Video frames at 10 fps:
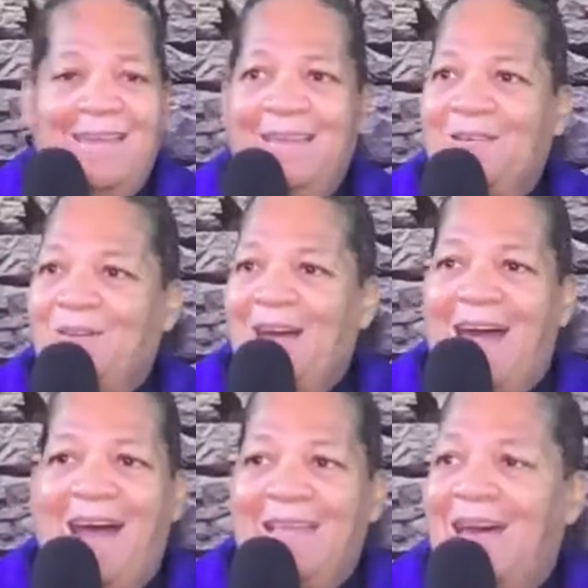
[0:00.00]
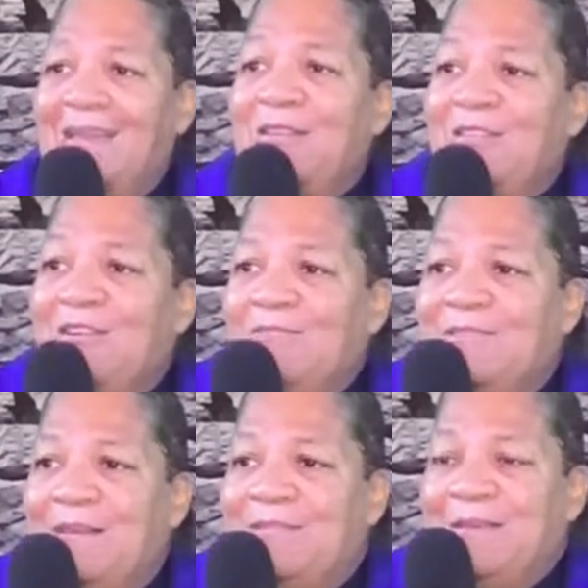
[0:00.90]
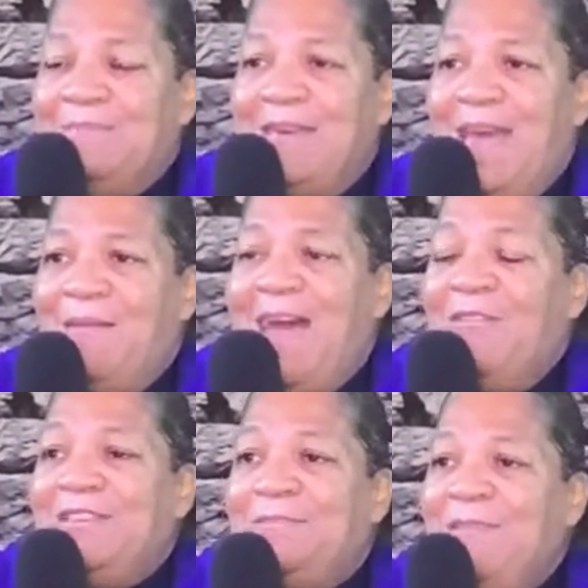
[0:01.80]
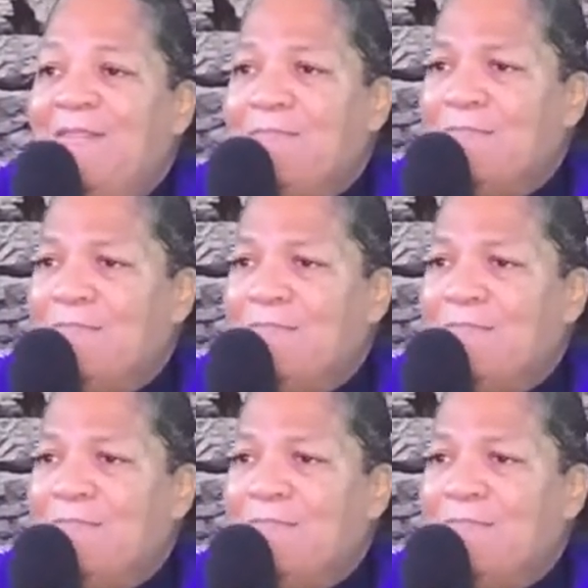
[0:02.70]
you know, I, I didn't know sometimes how the Spirit